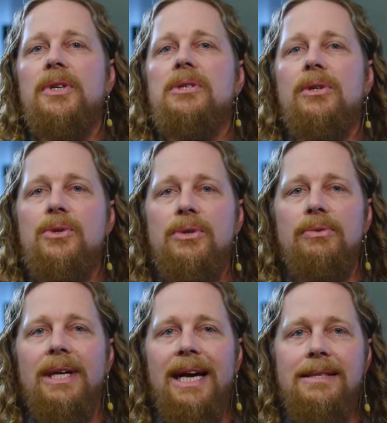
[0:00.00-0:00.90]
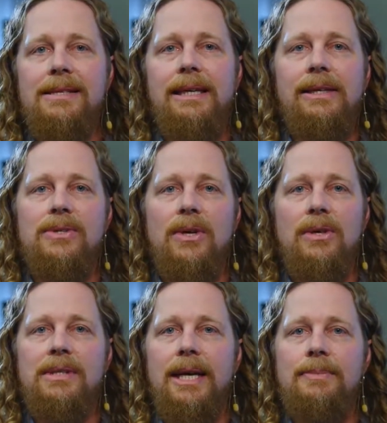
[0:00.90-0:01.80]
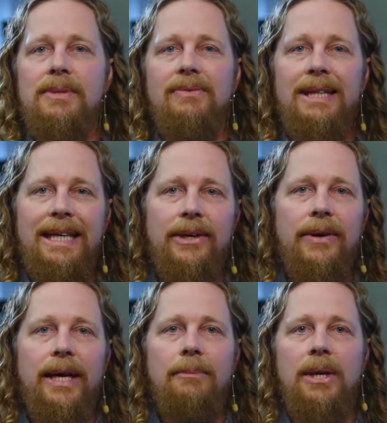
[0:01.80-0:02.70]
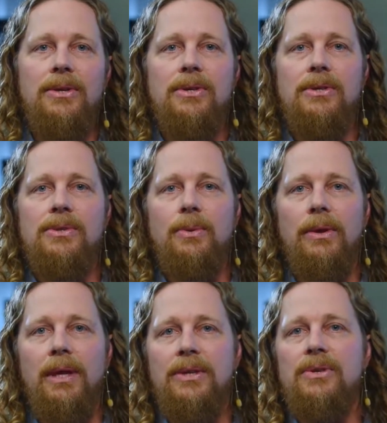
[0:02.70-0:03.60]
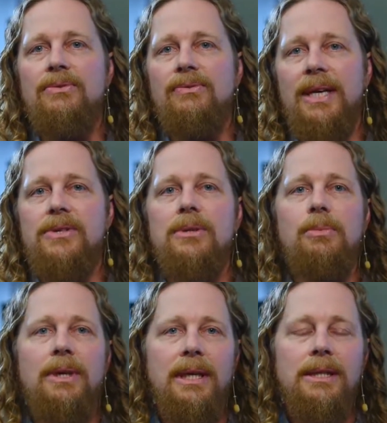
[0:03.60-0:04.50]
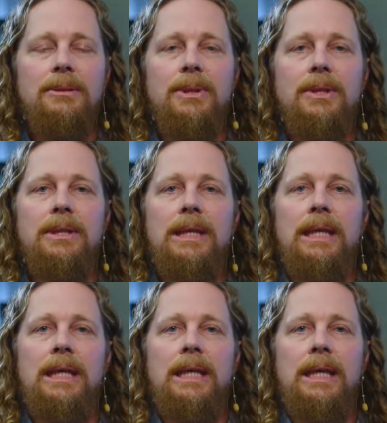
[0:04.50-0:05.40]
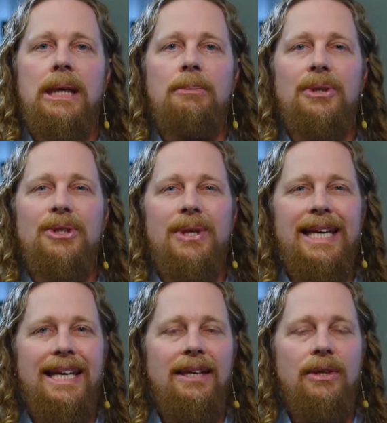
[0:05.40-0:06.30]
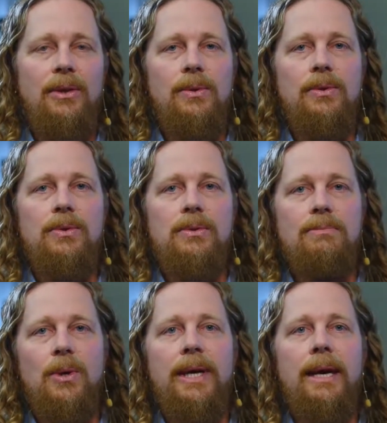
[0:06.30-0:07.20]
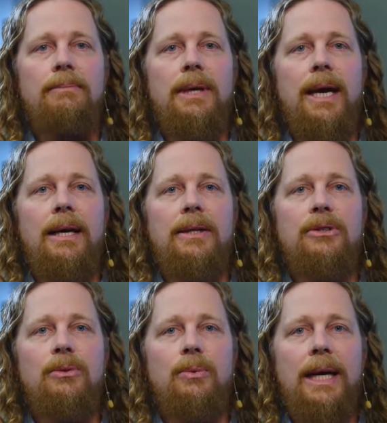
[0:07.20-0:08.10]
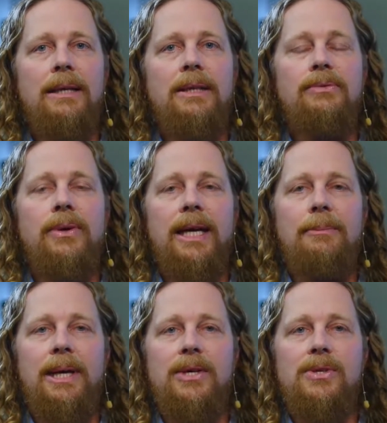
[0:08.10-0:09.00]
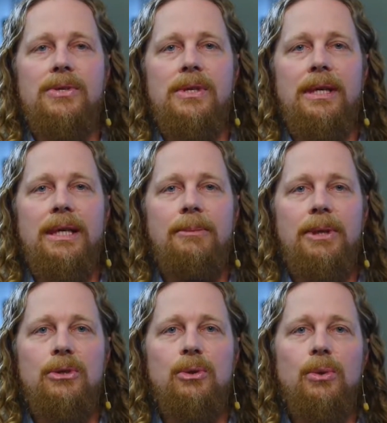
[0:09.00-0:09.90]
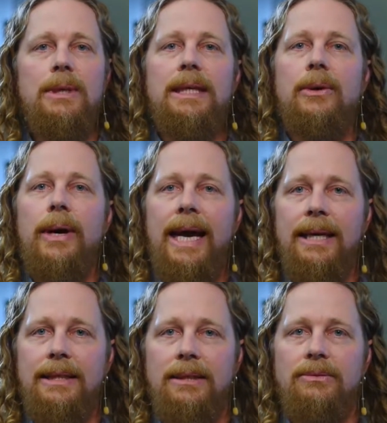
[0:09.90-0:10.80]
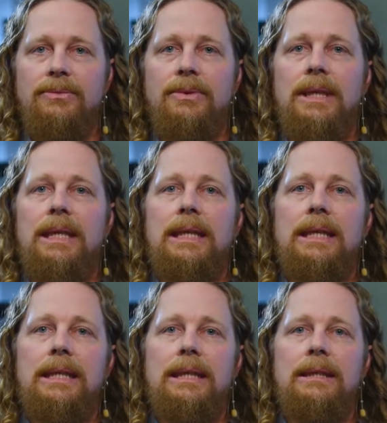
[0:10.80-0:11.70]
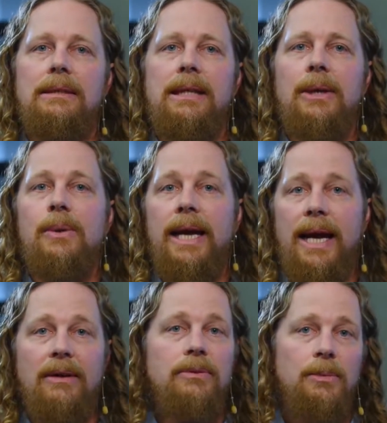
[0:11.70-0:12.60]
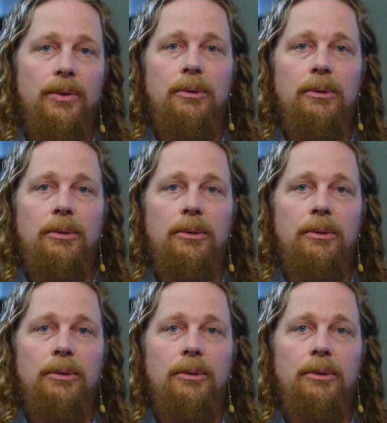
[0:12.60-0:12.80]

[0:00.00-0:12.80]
solution for cutscenes and all types of linear animations where things are fixed and predictable. But you can't use mocap data directly for animations that need to be truly interactive, like we'll have for both